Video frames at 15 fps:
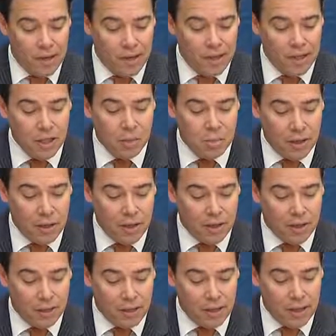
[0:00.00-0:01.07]
And this
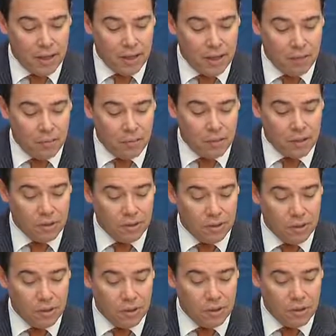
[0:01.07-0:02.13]
panel uh, will,
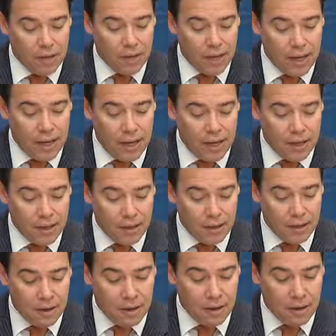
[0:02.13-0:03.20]
will look at
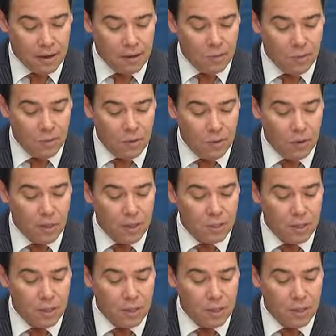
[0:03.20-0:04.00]
uh, U.S.